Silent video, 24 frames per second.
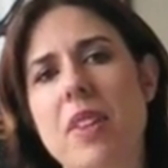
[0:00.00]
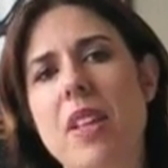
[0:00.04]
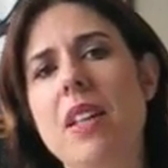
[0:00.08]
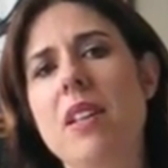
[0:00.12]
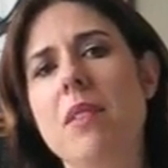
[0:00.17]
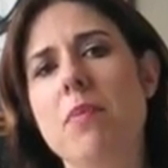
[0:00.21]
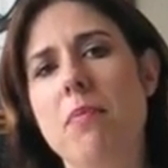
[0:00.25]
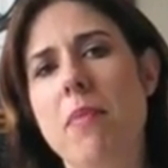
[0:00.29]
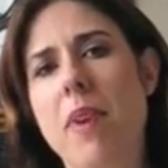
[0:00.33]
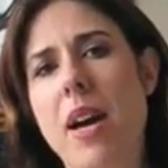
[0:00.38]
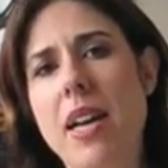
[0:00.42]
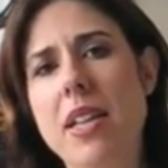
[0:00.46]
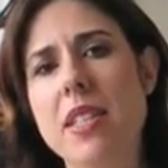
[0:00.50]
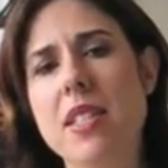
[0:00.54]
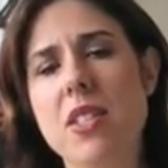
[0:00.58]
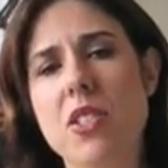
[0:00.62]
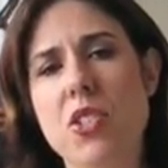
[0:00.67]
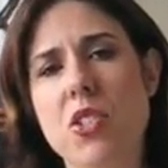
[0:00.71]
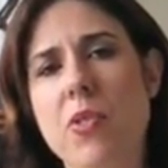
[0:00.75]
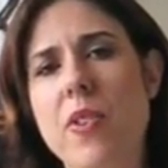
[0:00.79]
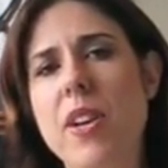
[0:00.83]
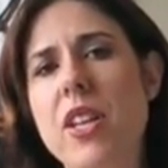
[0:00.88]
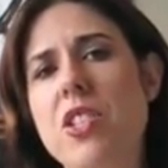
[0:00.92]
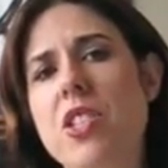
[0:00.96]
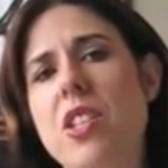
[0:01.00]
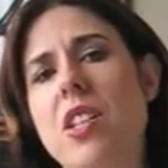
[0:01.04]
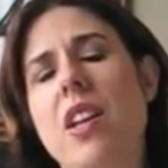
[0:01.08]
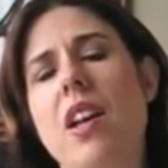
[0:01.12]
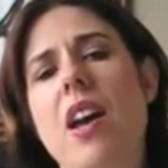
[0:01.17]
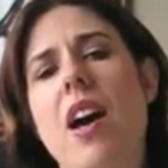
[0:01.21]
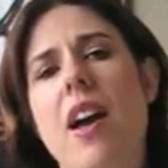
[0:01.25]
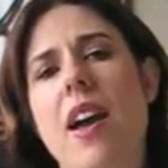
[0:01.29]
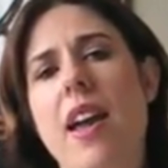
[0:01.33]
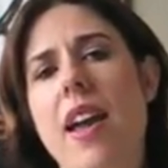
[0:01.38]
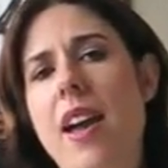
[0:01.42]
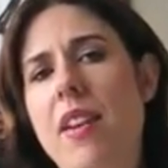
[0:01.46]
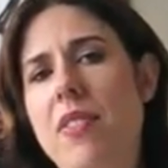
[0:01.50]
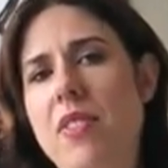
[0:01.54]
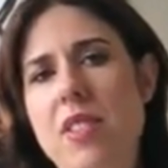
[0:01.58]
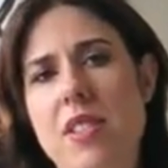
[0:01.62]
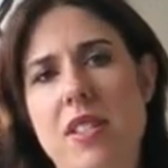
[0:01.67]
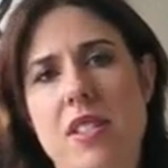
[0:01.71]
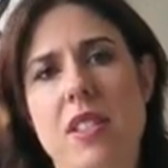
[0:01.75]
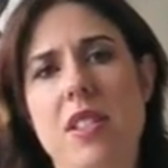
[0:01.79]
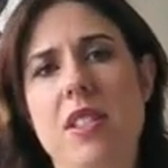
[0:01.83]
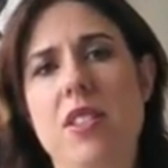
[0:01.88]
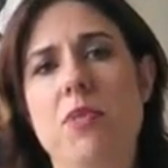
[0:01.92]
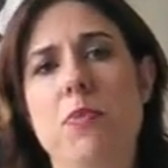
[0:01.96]
in my situation, I have to
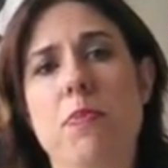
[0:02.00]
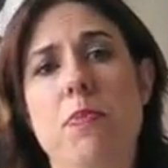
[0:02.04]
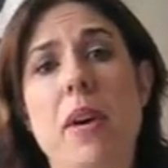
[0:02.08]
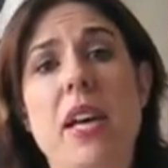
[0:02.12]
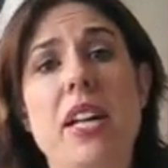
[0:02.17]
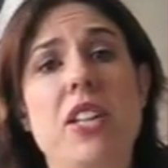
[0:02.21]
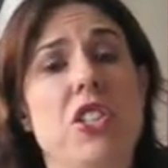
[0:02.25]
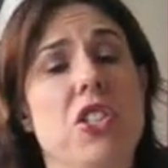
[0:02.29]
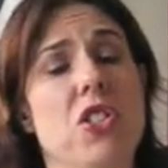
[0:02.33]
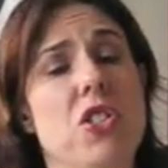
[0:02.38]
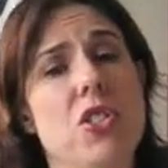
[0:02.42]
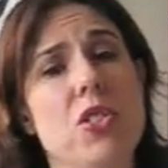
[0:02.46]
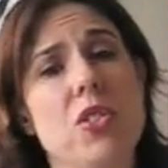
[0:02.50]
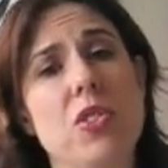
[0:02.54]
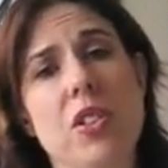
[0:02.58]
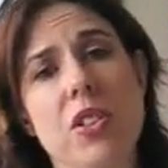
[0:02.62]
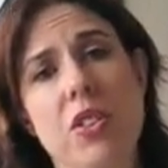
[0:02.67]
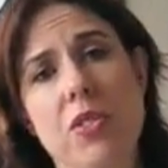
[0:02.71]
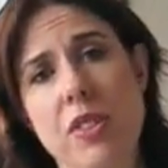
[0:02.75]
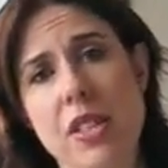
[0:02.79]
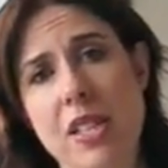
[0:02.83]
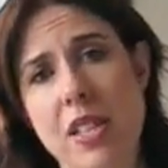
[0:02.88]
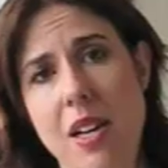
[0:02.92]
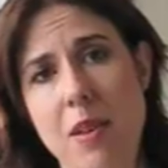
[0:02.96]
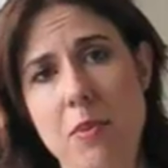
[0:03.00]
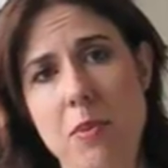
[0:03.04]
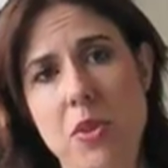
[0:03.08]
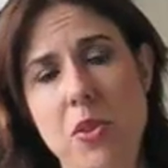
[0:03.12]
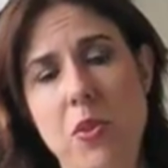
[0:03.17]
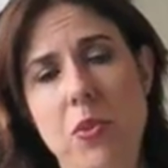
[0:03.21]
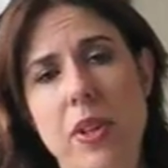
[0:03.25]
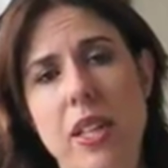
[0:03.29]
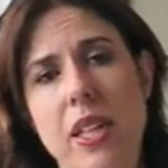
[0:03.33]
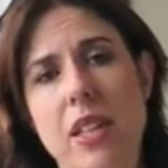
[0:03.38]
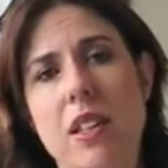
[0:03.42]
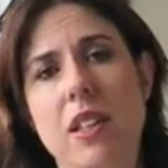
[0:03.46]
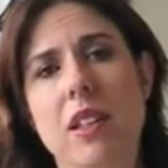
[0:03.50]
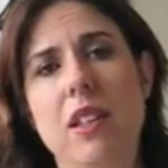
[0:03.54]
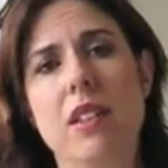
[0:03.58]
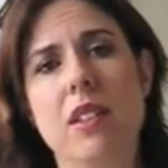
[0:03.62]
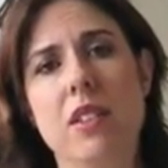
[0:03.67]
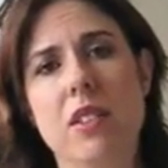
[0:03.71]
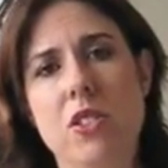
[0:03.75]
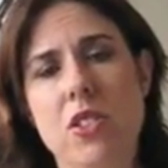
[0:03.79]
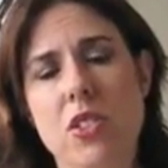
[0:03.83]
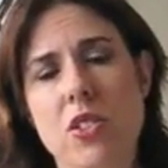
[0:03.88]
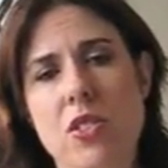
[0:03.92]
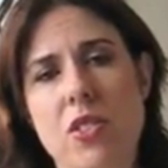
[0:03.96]
see patients 2 to 3 times a week
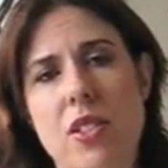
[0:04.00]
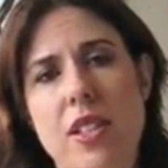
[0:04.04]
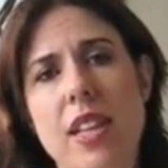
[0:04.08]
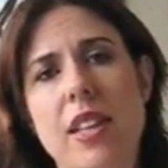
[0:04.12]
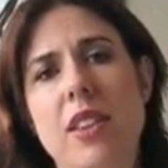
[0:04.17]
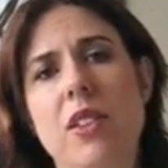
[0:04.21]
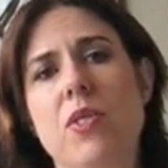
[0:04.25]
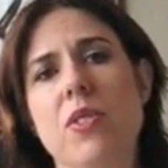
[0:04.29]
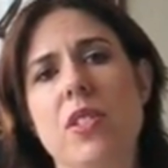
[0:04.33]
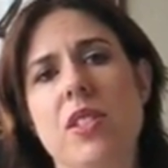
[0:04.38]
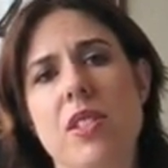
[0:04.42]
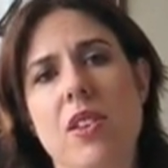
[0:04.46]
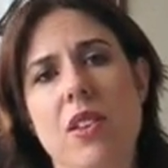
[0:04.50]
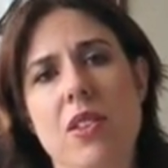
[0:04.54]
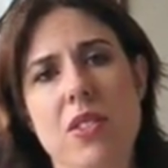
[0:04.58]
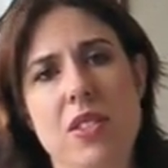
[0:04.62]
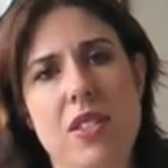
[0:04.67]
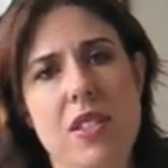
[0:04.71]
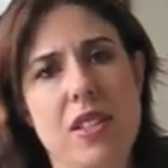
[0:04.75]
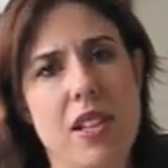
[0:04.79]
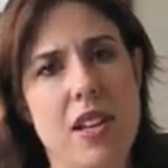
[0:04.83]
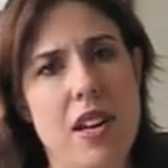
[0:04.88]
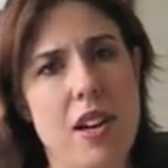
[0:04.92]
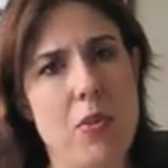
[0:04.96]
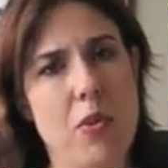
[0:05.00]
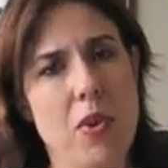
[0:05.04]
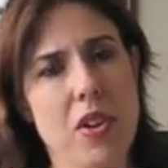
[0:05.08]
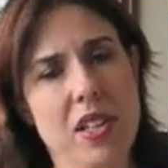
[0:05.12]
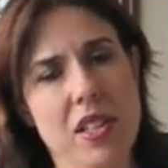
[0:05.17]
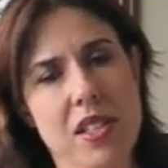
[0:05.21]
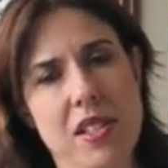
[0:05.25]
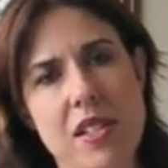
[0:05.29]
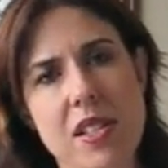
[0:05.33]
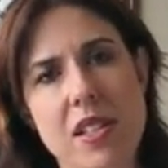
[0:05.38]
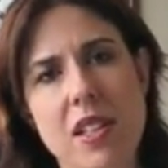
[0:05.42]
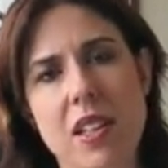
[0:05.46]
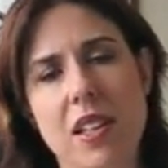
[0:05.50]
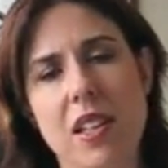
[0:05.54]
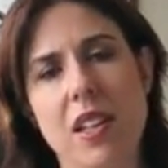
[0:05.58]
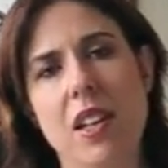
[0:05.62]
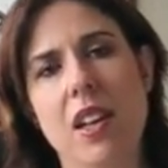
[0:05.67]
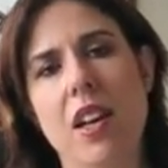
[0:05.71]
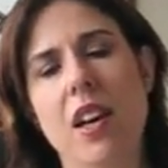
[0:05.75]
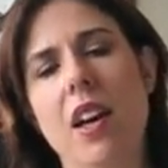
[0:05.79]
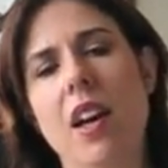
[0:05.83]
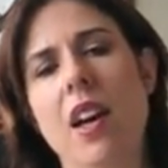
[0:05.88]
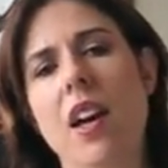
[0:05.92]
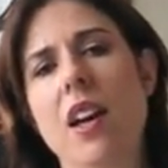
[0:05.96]
to get the results that I want to see.
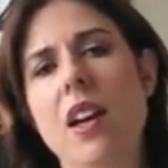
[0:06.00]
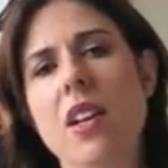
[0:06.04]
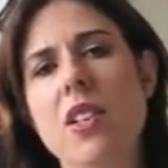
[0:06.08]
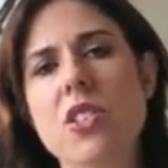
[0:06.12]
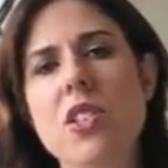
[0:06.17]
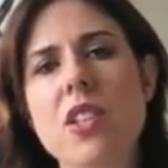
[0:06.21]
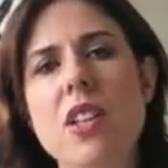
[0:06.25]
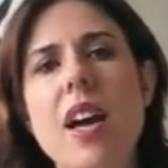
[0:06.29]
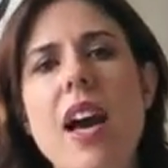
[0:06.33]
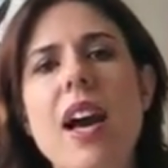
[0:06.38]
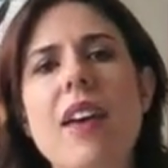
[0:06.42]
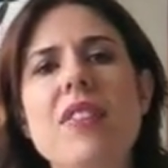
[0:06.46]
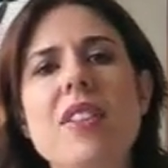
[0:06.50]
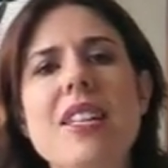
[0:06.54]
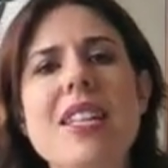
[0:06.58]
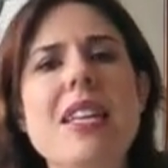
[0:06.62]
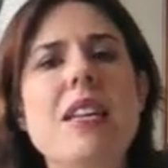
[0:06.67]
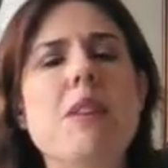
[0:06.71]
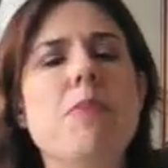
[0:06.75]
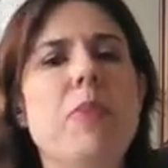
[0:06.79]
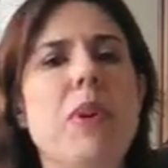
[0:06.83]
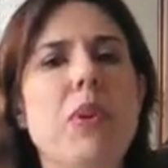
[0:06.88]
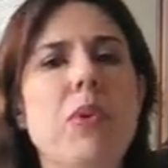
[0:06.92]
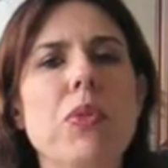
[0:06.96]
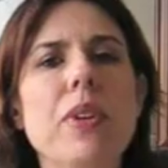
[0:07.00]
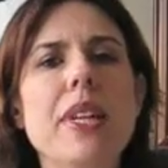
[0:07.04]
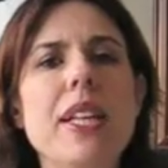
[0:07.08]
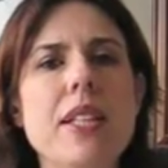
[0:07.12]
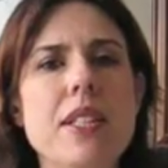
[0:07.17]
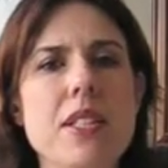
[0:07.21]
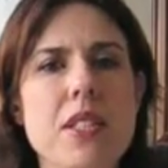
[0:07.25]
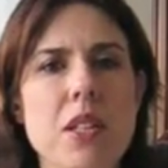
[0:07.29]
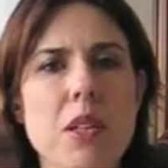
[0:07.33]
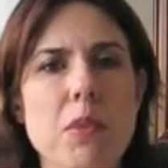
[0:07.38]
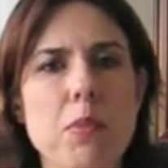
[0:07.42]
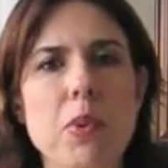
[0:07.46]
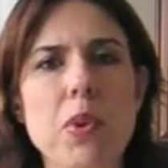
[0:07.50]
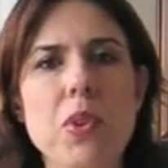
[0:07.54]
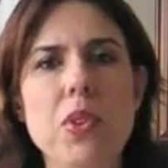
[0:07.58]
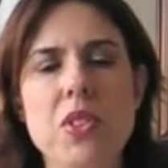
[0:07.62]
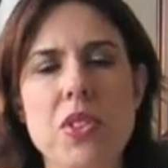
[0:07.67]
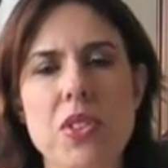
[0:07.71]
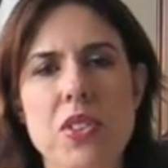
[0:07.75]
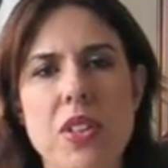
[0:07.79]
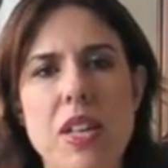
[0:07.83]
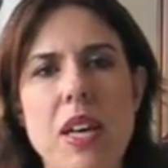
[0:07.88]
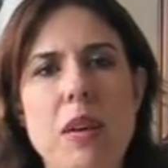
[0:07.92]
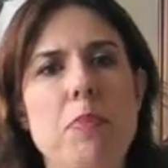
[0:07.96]
So you have to keep it reasonable
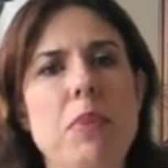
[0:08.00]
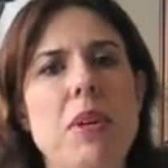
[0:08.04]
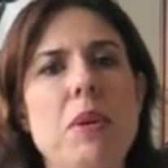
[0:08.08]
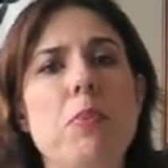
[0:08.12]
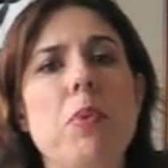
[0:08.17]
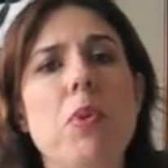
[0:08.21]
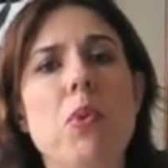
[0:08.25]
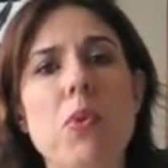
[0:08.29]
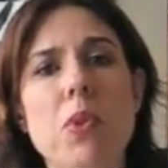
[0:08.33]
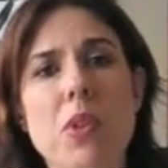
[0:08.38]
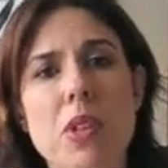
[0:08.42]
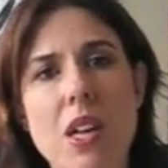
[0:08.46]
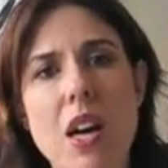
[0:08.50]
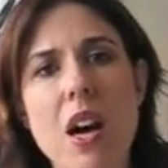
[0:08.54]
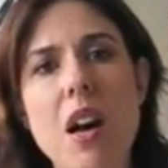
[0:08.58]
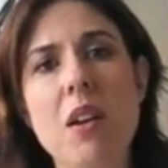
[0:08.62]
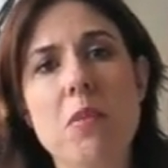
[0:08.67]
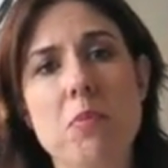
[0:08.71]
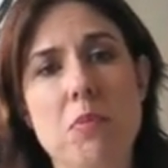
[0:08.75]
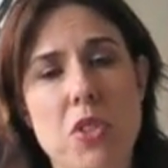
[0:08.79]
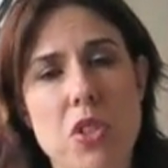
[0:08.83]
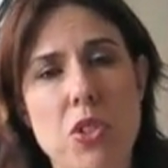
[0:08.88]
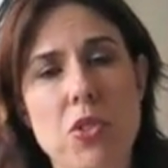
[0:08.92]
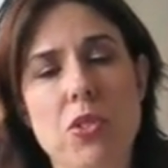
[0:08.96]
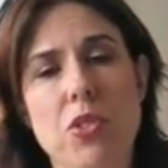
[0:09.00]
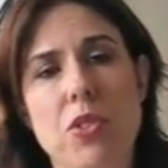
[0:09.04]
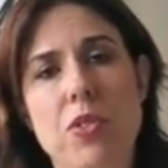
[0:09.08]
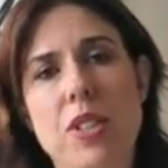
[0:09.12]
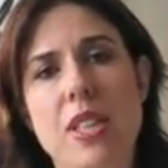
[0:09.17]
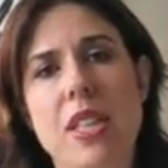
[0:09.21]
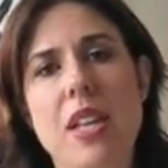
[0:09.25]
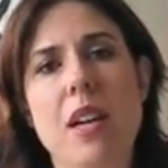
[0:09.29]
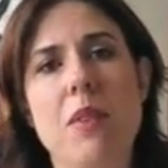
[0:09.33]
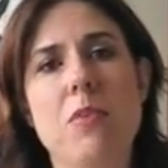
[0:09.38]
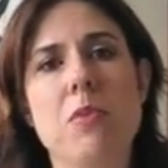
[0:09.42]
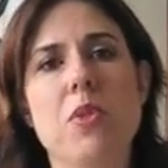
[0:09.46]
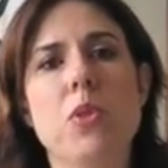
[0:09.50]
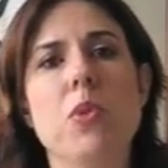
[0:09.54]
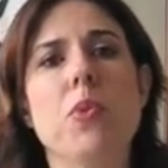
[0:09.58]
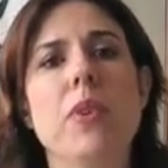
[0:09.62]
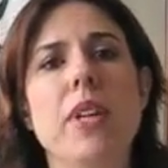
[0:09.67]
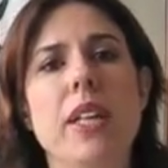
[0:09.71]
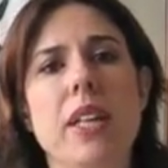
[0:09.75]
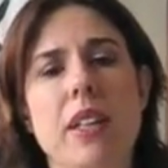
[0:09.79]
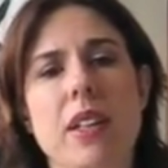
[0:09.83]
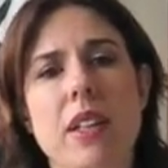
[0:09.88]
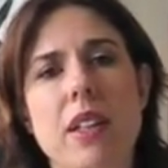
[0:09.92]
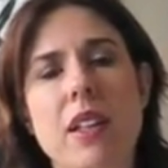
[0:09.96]
so that people will come 2 or 3 times a
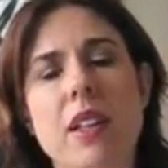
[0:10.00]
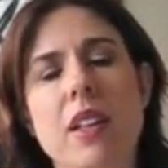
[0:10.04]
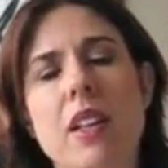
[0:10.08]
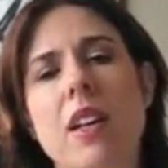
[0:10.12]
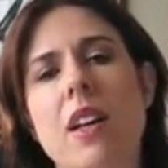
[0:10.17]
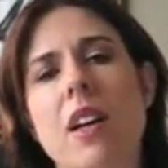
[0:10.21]
week.